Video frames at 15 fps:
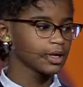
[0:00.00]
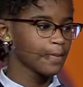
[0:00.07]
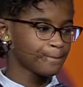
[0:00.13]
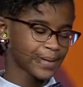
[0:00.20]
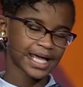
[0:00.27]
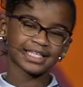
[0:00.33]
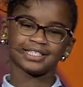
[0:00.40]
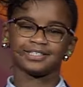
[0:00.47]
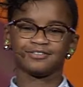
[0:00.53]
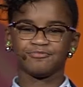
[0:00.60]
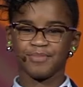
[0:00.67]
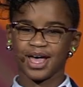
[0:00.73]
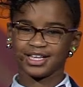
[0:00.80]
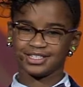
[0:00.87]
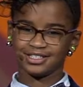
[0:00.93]
Best,
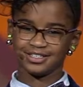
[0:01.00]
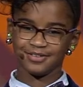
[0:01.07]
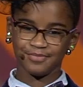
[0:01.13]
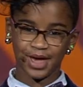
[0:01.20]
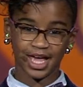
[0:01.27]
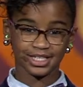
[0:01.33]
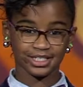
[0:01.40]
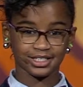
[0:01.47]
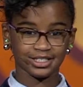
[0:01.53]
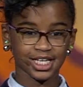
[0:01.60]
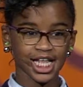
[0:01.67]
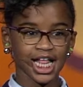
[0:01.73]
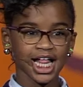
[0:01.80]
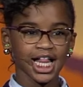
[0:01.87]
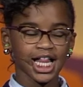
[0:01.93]
best, and best.
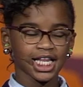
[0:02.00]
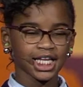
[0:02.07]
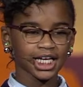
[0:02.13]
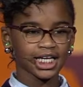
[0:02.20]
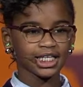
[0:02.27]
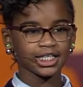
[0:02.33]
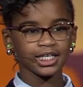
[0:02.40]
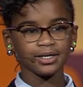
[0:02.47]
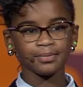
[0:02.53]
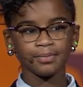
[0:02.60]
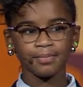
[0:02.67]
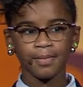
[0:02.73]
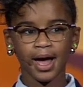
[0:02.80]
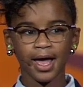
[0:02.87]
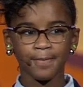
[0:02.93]
Luckily,
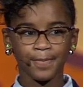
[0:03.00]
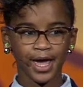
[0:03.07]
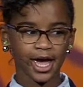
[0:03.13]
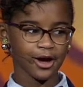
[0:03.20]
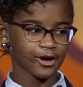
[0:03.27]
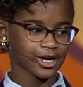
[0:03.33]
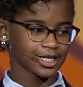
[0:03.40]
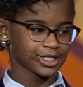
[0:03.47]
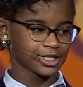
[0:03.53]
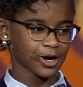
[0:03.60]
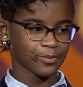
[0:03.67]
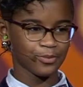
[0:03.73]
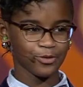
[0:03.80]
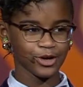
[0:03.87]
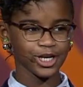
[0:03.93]
my parents are
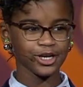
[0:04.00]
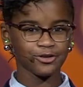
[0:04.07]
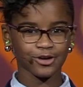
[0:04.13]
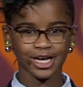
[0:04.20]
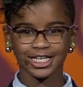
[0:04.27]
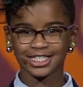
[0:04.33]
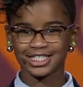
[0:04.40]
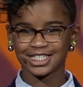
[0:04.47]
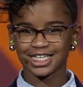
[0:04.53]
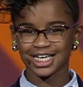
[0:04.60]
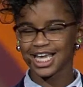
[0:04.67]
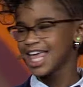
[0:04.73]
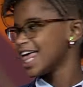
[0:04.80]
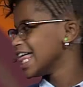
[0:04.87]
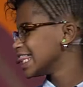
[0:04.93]
pretty
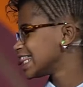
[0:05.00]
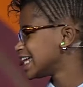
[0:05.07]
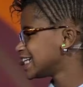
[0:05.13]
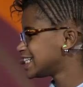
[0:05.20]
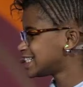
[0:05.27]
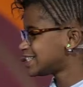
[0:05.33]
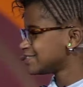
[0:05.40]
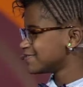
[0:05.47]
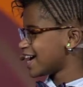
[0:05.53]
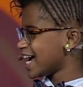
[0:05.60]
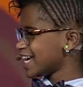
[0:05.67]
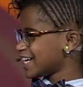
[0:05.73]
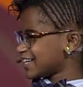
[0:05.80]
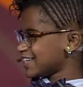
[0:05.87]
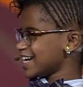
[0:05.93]
crazy, thanks to my
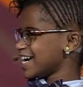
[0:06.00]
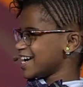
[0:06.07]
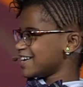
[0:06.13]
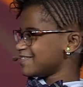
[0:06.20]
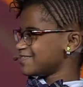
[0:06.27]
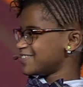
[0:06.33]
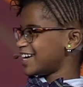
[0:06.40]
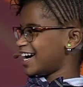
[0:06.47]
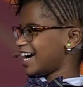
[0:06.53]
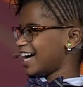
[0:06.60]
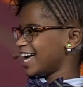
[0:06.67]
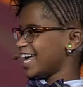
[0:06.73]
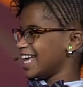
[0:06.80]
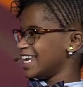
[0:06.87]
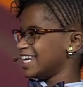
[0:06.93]
grandma
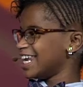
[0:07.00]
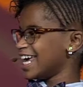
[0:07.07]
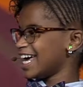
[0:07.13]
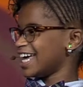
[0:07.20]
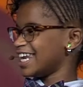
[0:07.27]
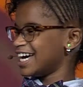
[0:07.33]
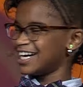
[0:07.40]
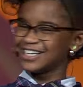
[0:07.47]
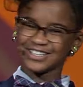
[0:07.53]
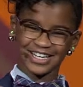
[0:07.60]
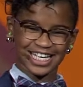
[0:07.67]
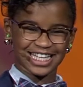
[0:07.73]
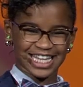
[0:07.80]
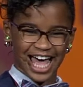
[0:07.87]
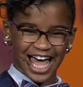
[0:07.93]
and Nana who are
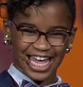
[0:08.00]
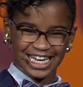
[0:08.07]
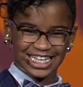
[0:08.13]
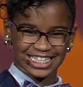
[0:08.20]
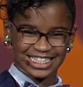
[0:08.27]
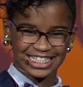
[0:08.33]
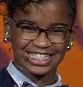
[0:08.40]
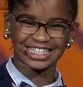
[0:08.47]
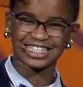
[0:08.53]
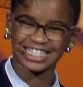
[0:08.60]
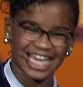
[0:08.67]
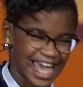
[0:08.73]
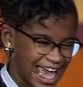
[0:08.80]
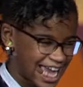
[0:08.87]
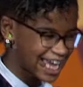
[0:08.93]
in the audience
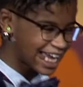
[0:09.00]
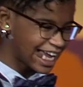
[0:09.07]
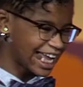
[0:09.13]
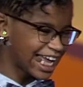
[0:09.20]
today.